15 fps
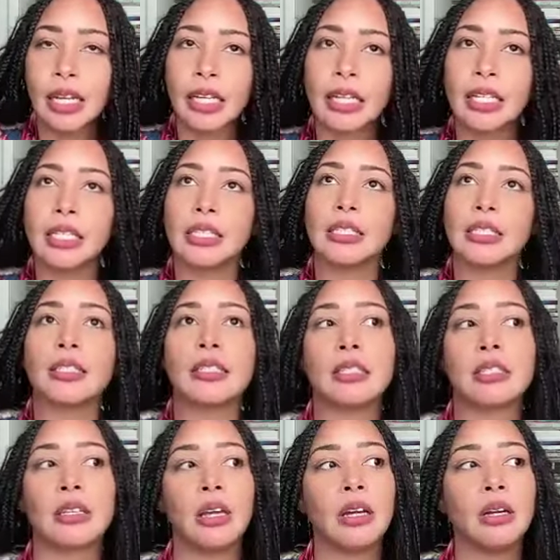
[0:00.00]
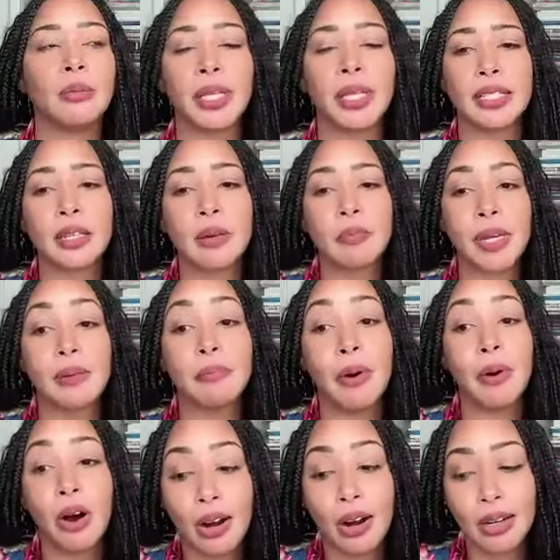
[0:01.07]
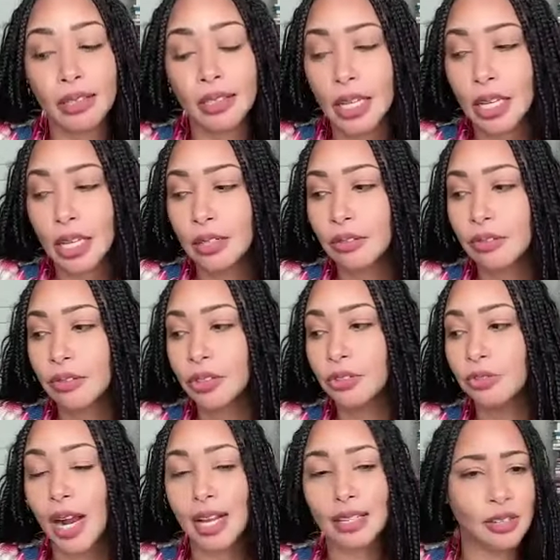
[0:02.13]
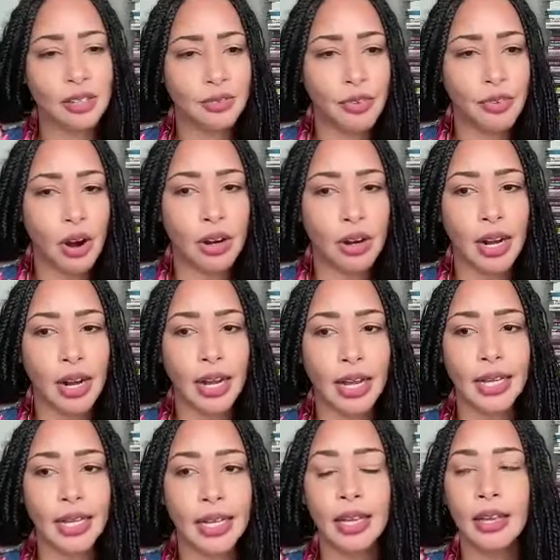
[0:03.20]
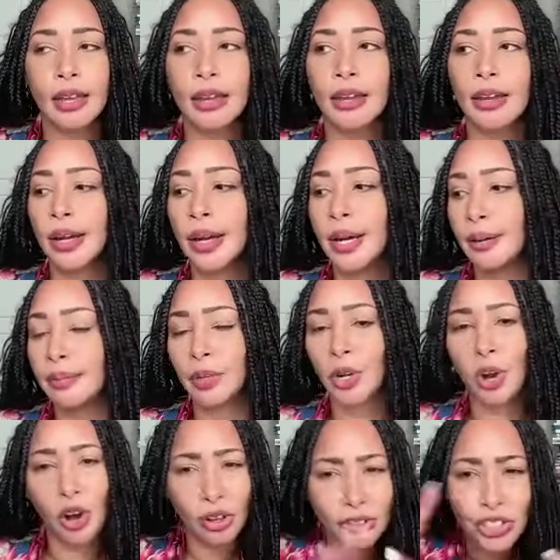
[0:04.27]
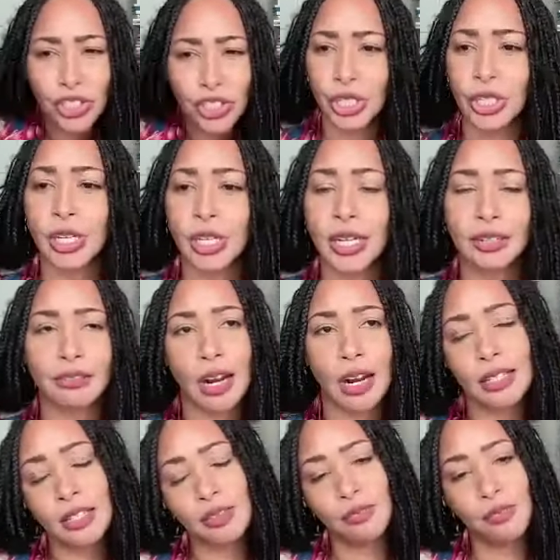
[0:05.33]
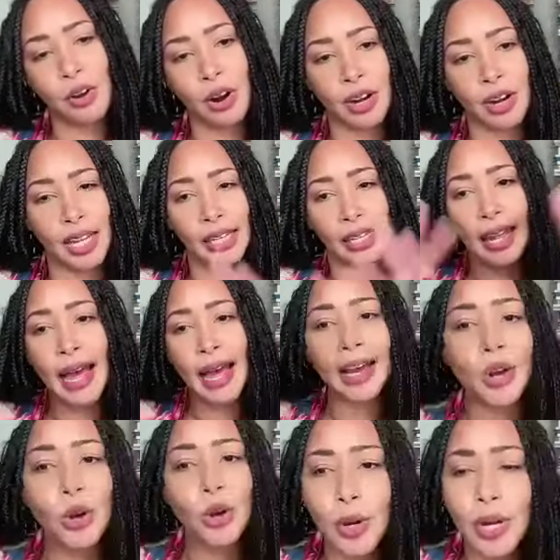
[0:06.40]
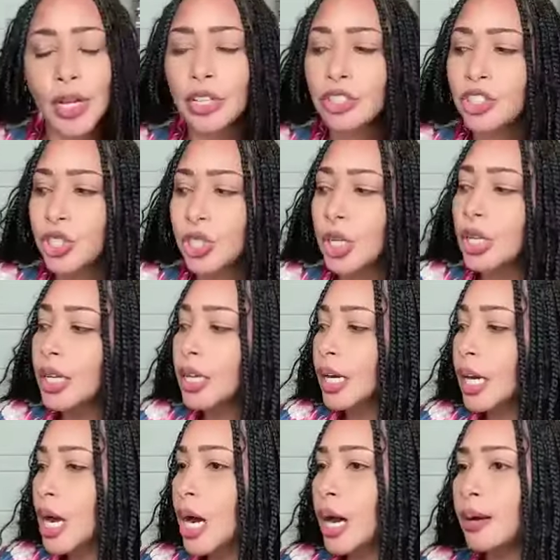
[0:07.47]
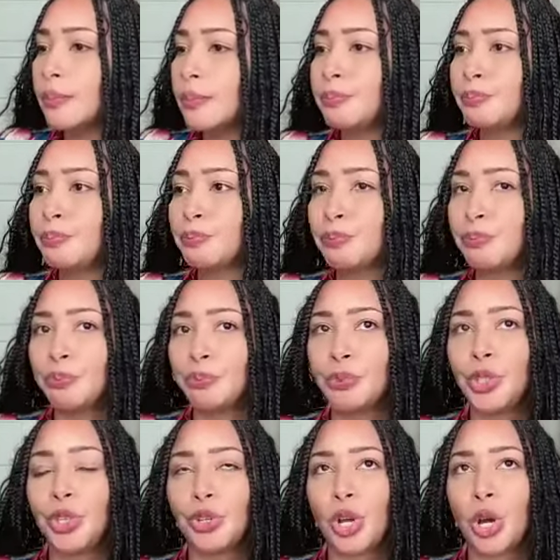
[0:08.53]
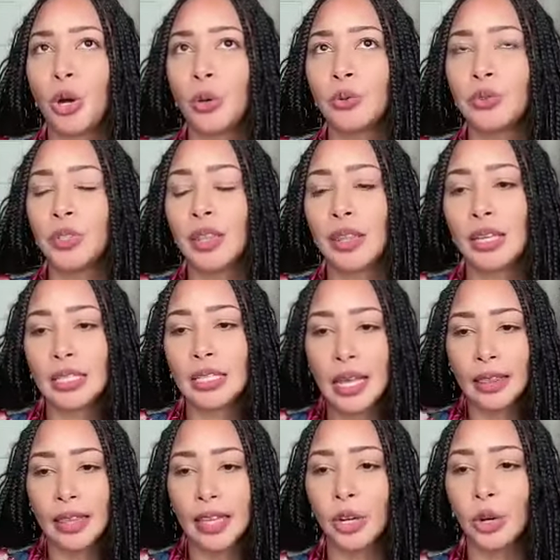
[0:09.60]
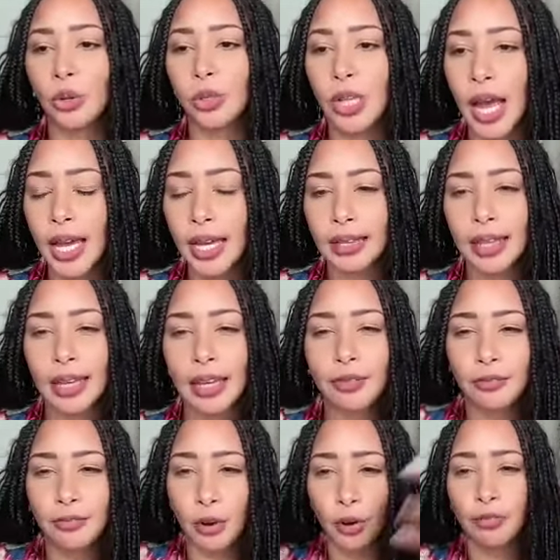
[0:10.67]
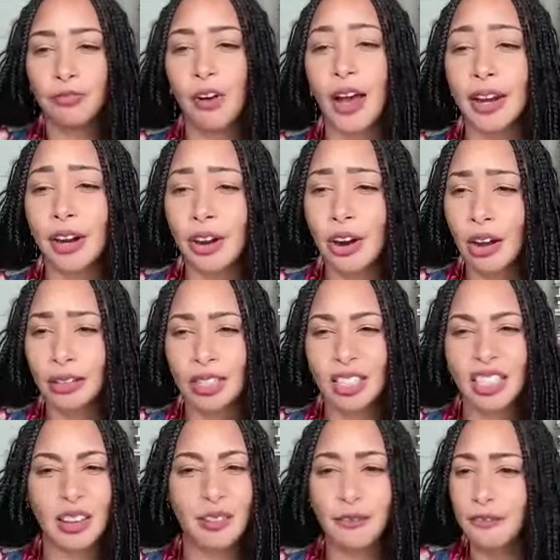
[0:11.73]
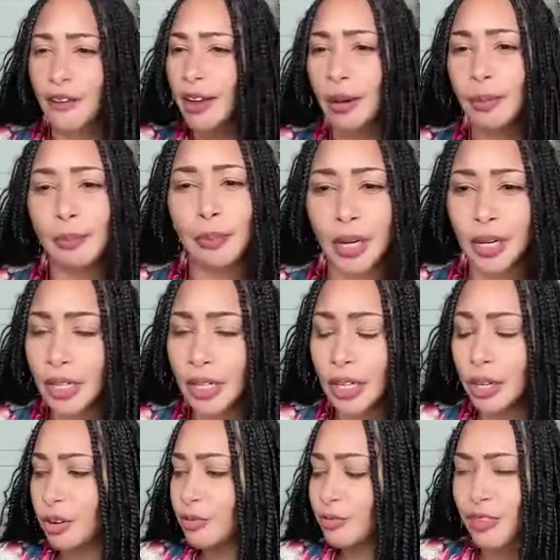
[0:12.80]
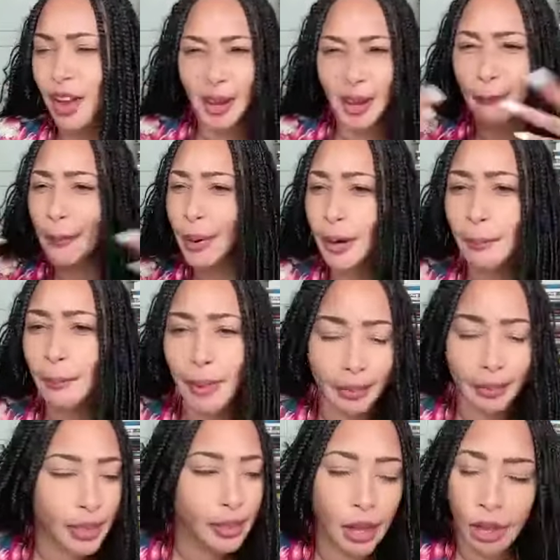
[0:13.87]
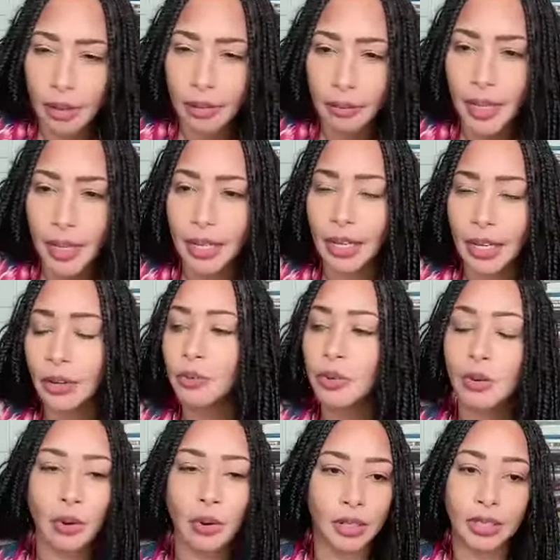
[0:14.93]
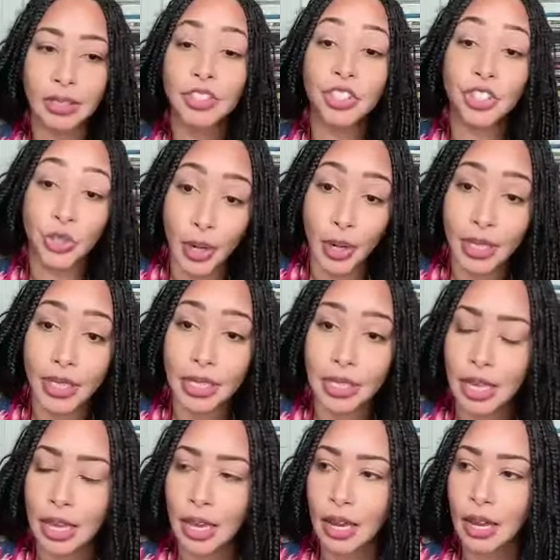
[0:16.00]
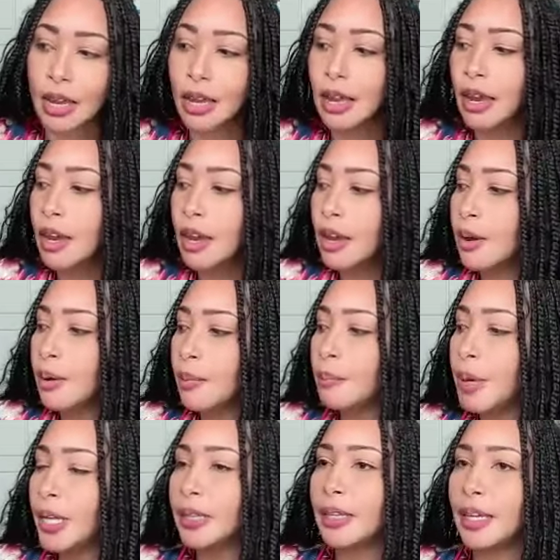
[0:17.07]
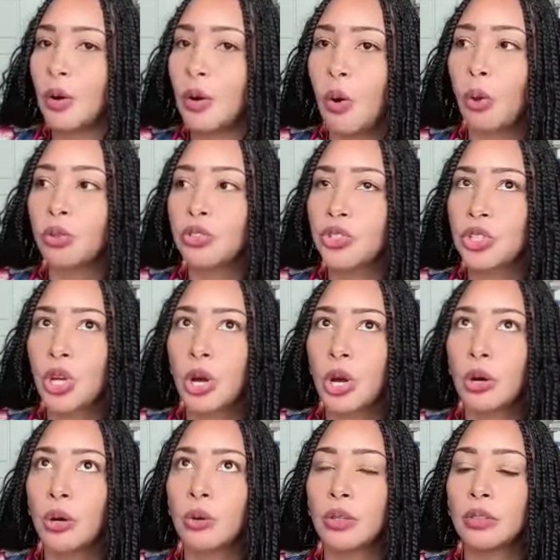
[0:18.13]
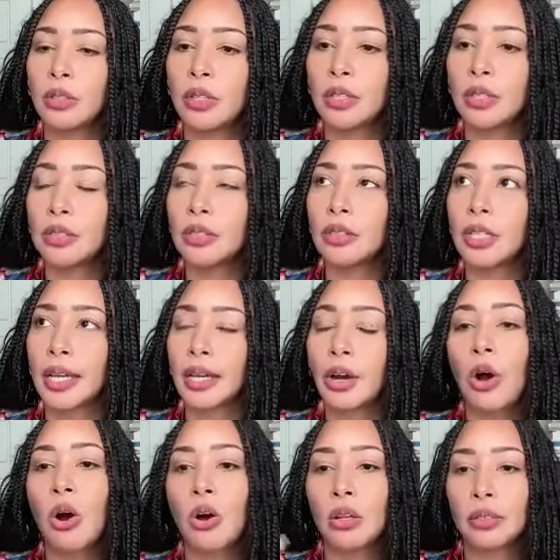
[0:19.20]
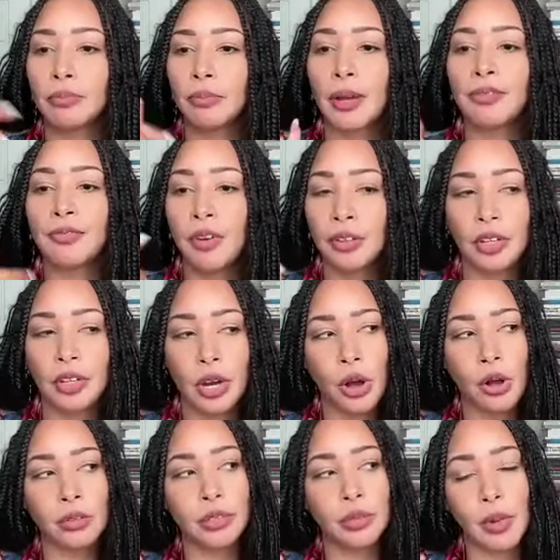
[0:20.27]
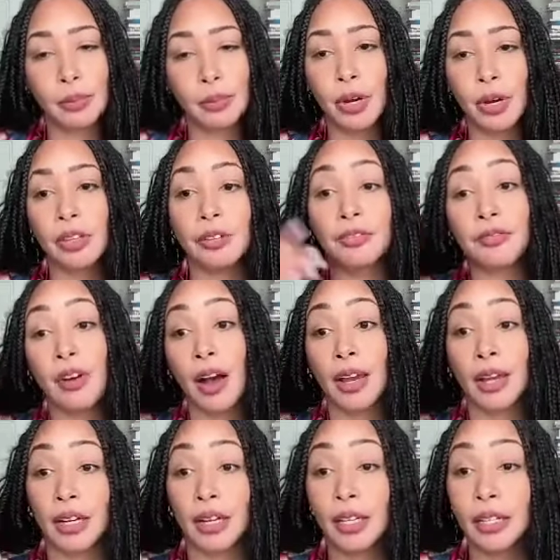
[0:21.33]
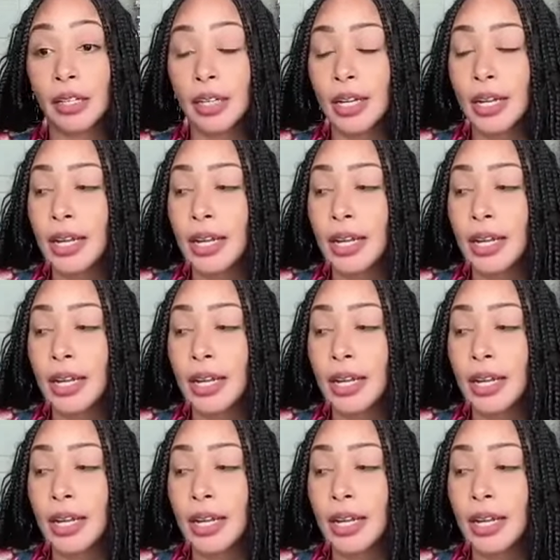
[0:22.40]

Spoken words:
is plays a big part in Rastafari culture, in Rastafari language. Um, the things that they don't like, they invoke fire on. They say fire burn, fire burn Babylon, meaning we want to destroy this thing. But they also like call my father calls my brother fire